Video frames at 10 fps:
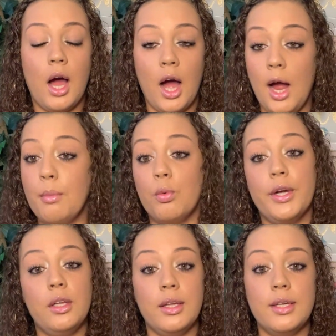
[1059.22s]
I'm a
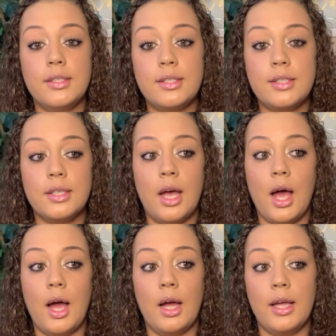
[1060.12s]
realist
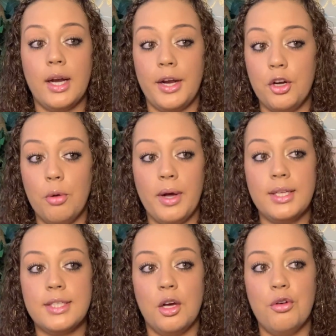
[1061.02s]
and I know
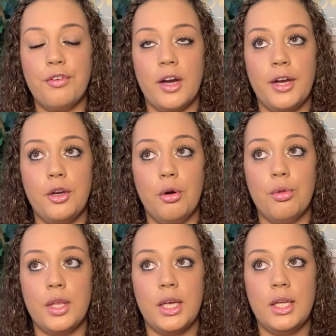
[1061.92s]
myself, and I know
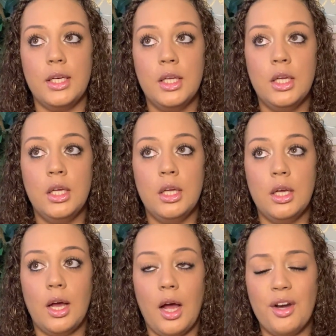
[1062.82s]
that
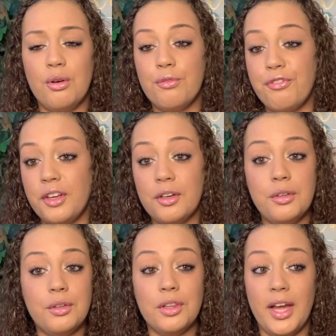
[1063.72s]
I don't
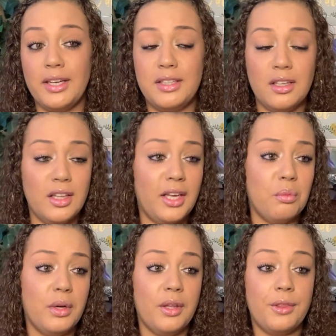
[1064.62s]
feel like dealing
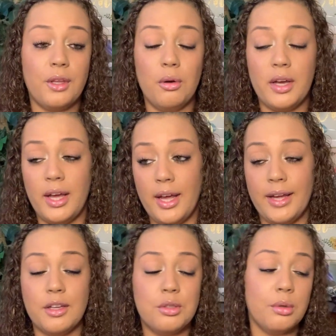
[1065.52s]
with, okay, I
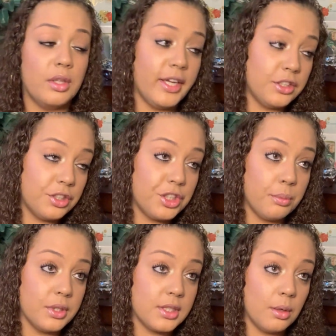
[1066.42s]
get into a relationship
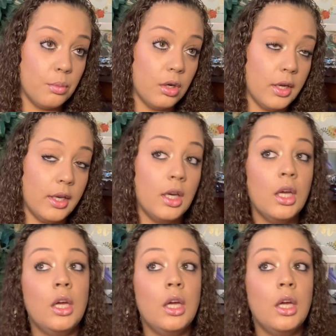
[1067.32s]
with someone,